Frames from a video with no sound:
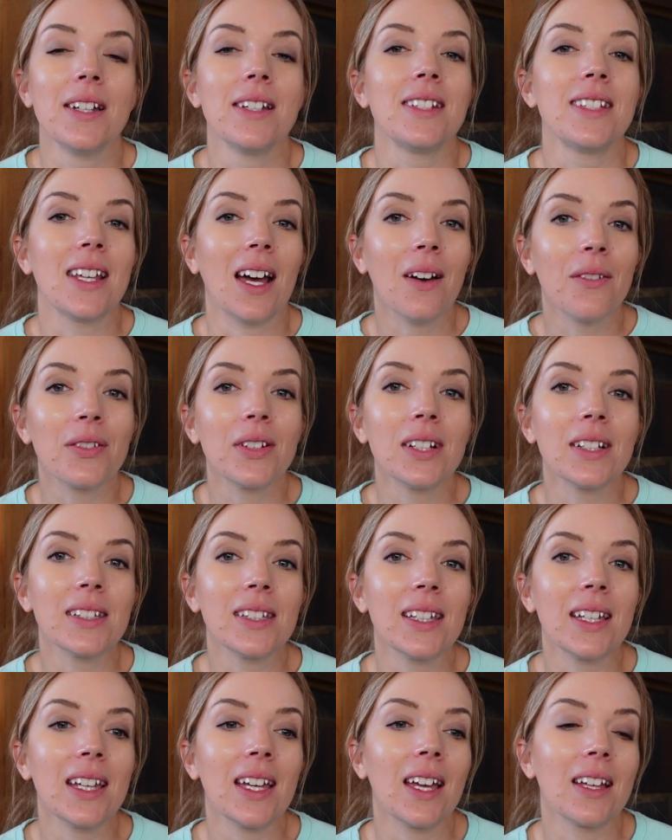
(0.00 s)

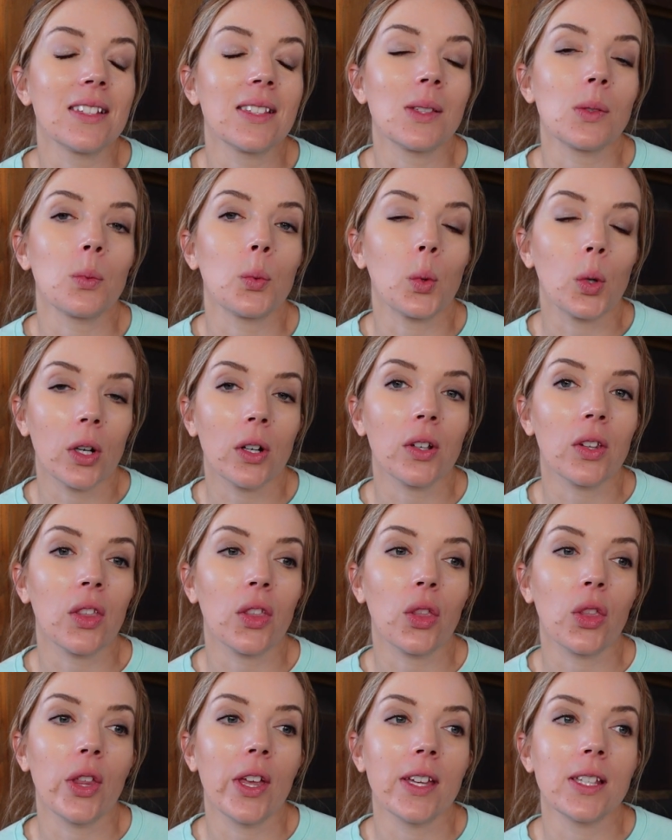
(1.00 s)
definitely it's
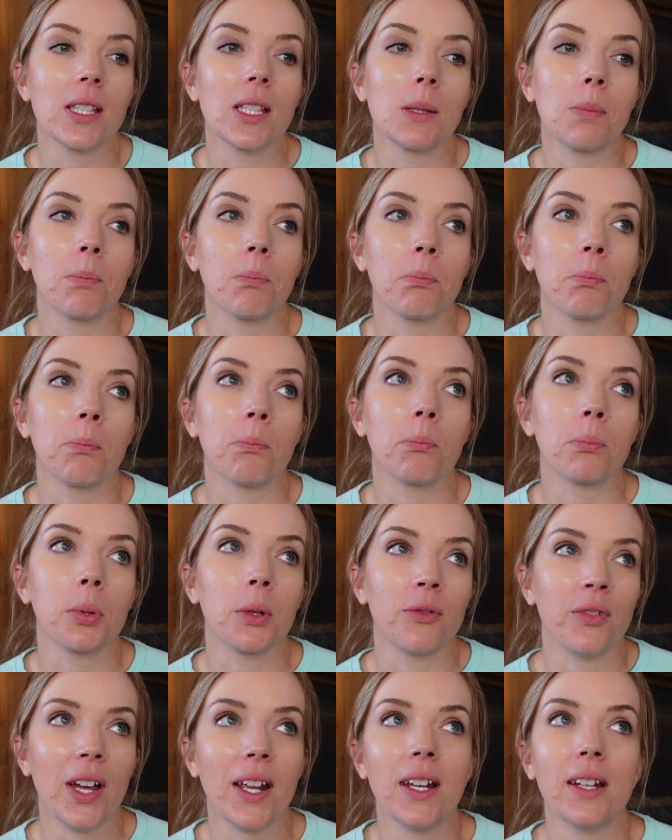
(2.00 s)
worth this
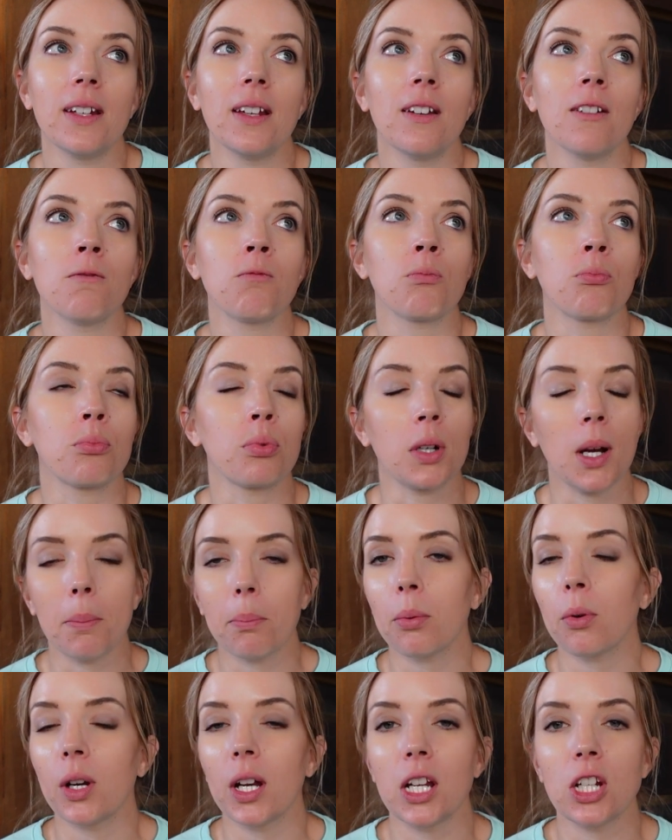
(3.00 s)
preventative
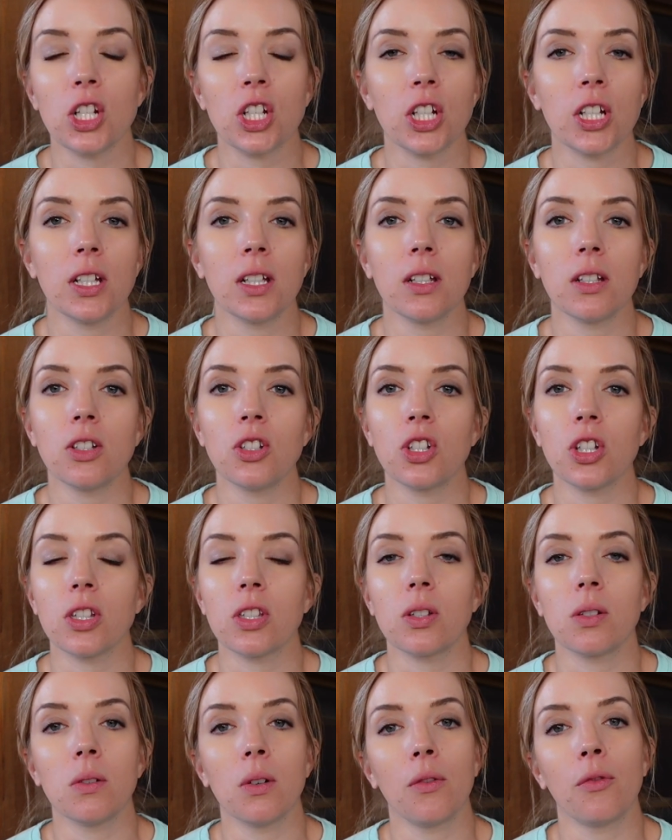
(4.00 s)
preparation
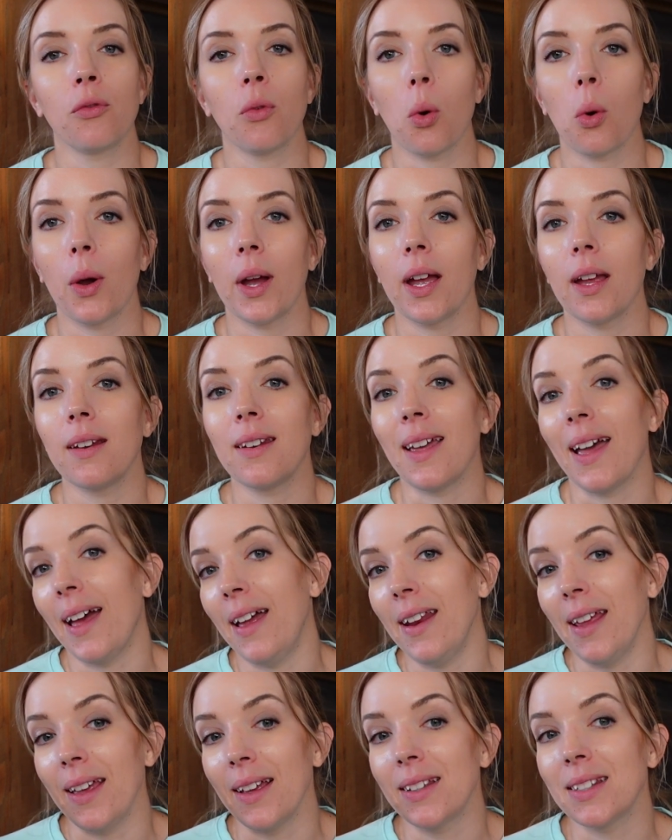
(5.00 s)
just to avoid
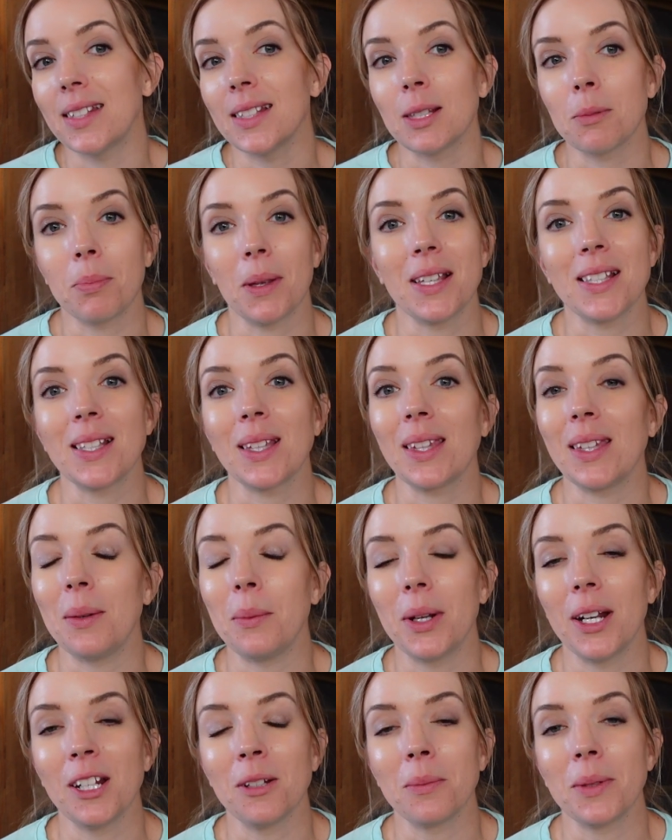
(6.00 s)
headaches is basically
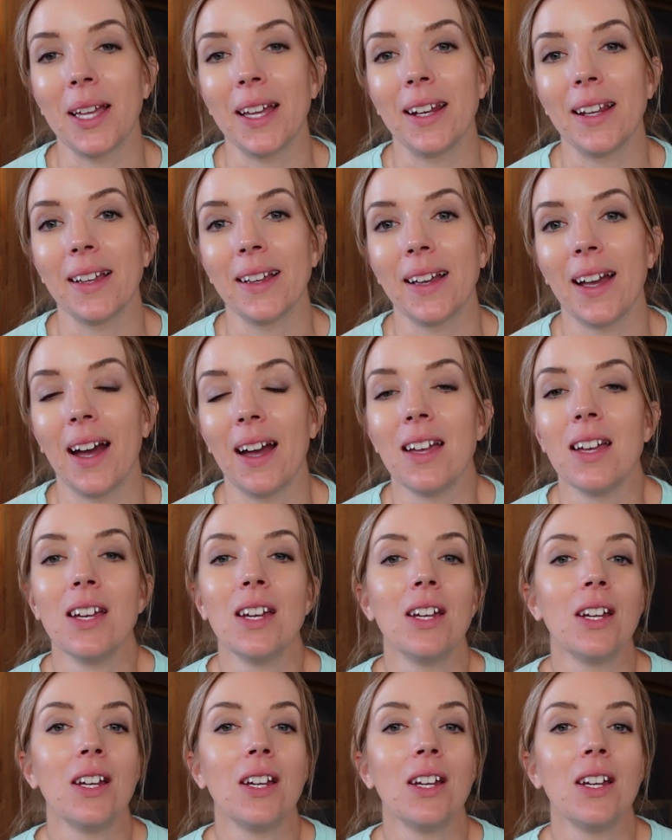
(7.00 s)
what I'm getting at.